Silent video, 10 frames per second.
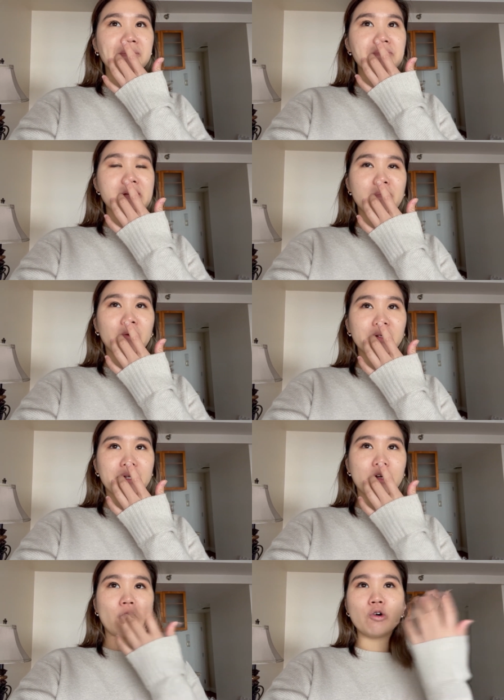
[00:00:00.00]
people are
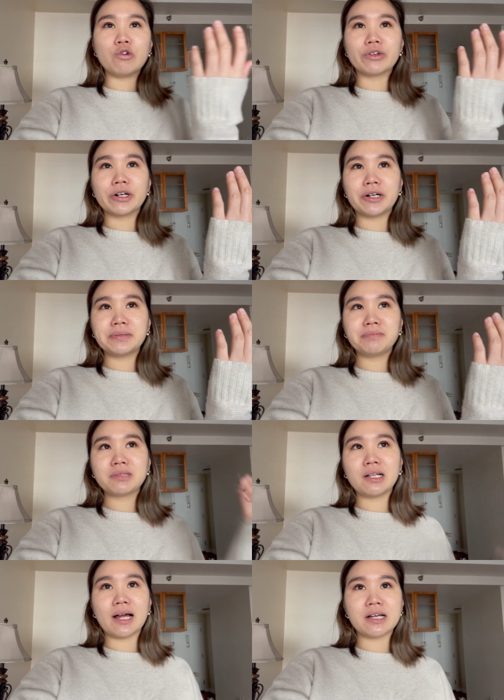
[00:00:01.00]
like over
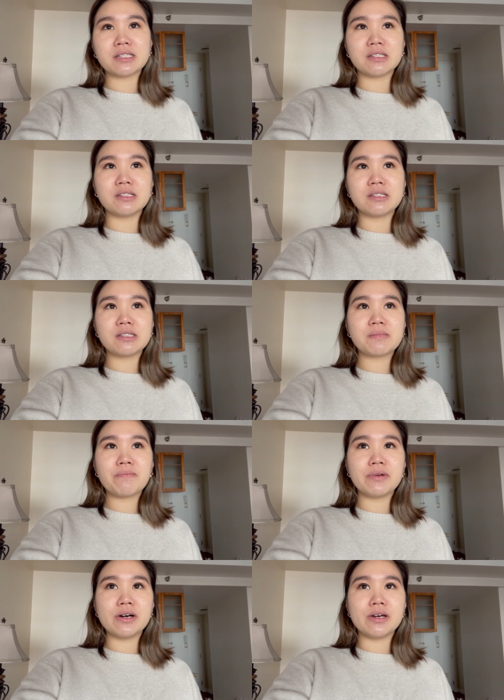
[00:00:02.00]
classes,
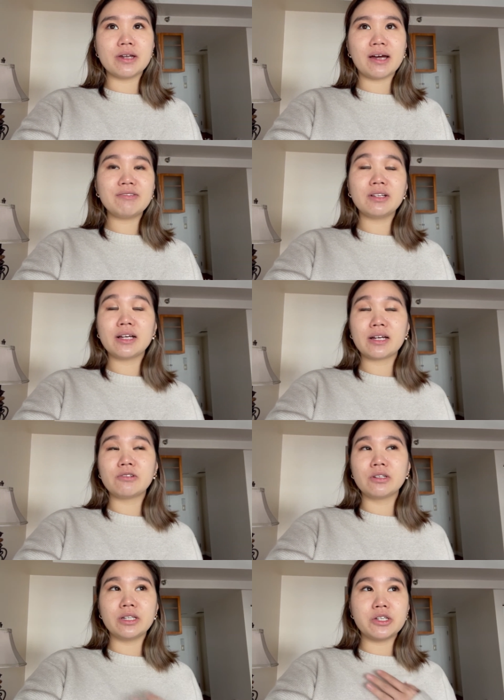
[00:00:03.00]
but I feel like I
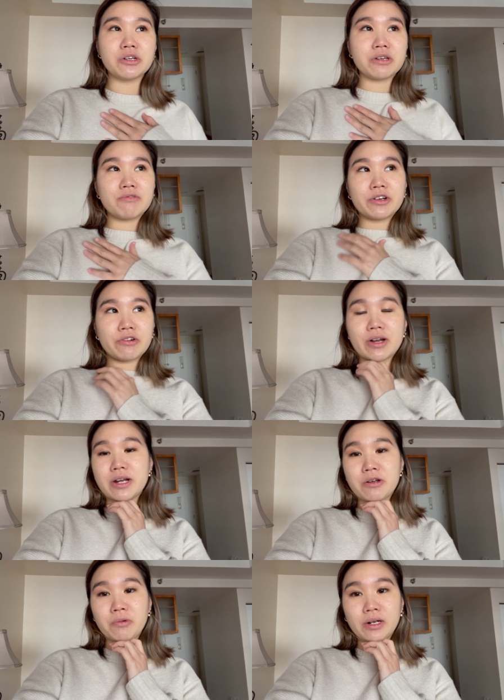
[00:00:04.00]
really took it for
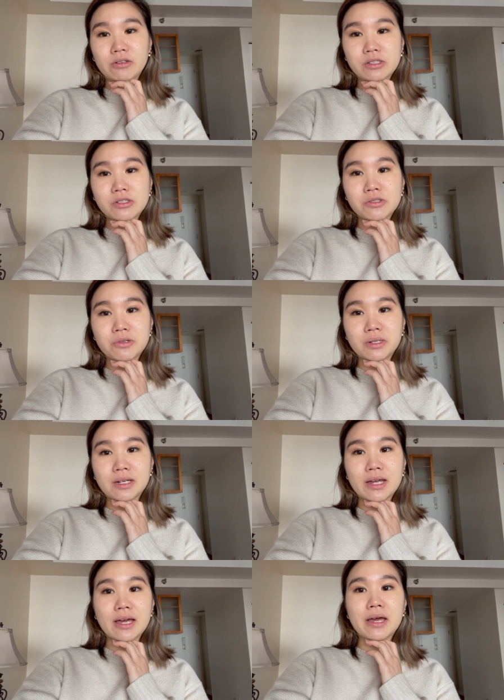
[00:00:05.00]
granted when I was a
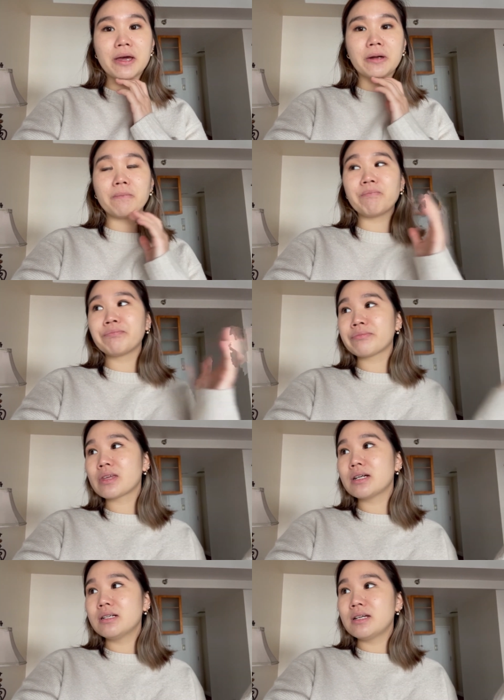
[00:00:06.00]
student and
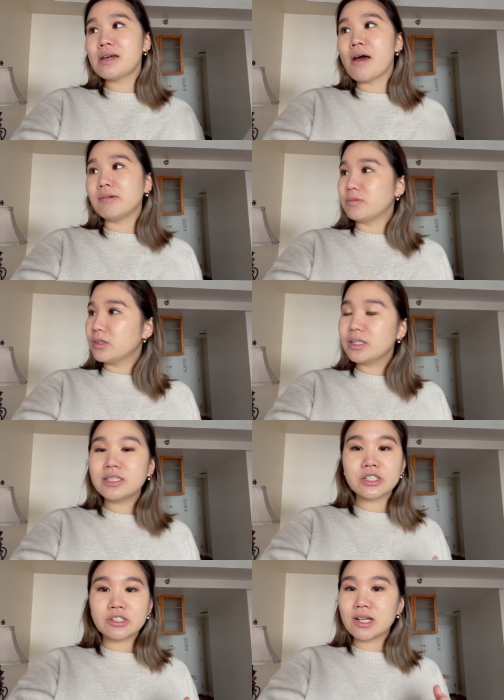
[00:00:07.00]

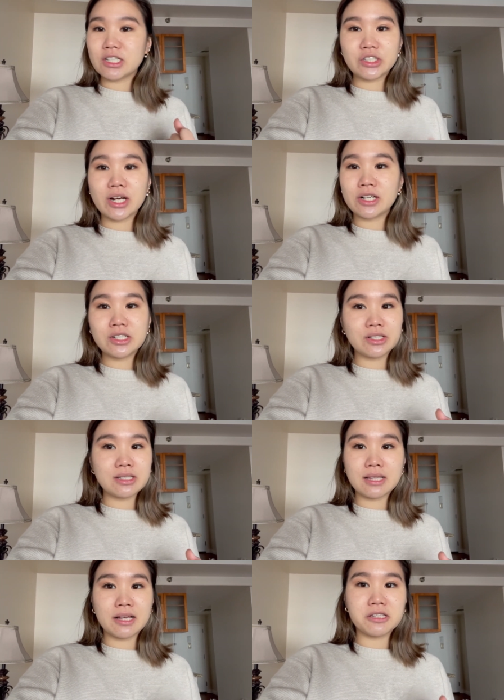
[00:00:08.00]
really just trying to cherish
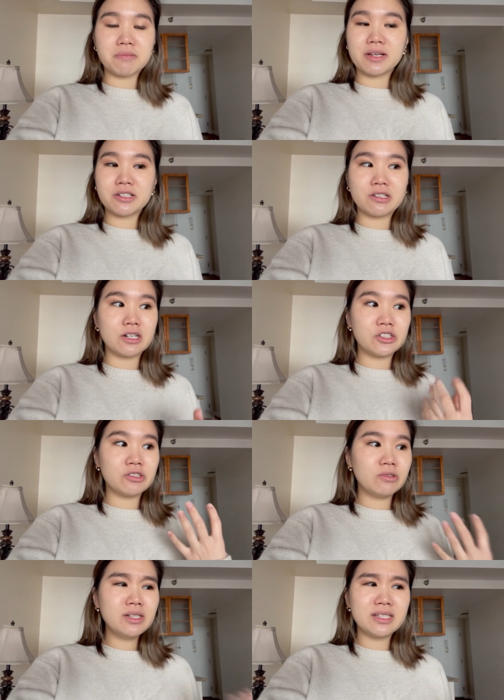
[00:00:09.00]
this last semester. I
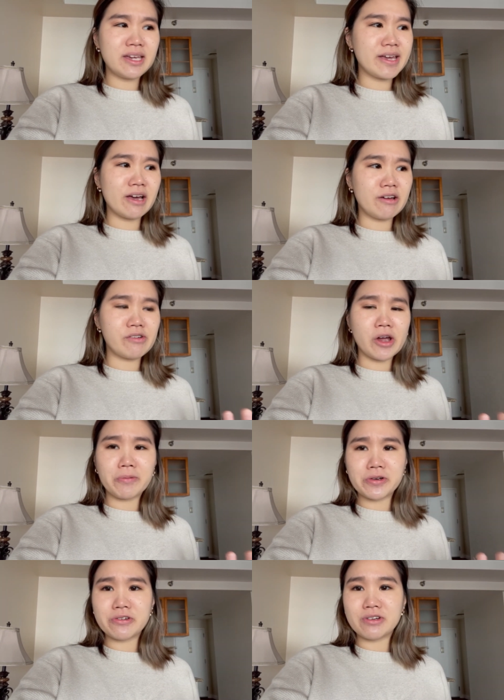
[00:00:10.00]
should really take every
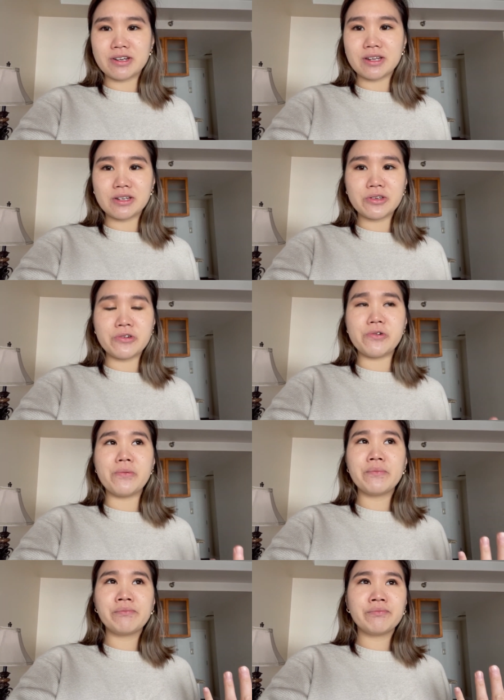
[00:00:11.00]
opportunity
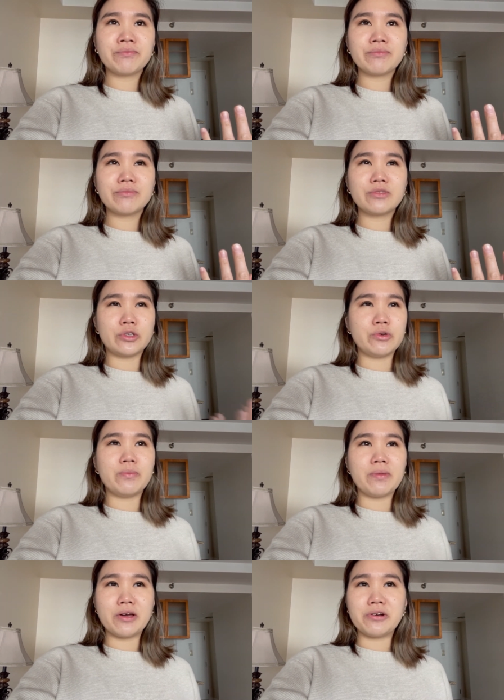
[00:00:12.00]
to do
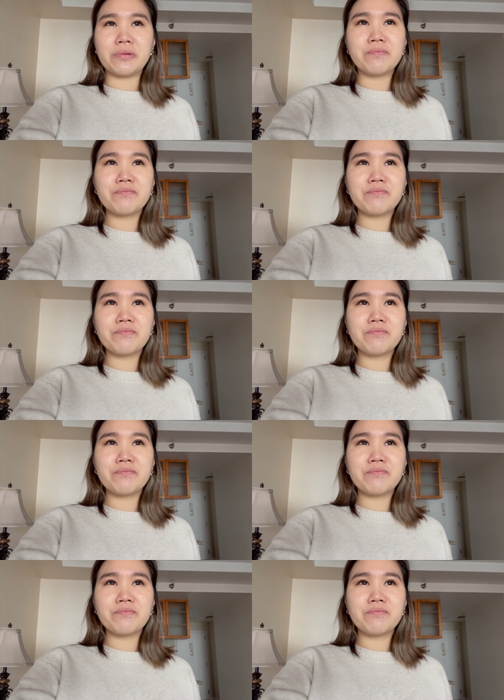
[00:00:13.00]
better.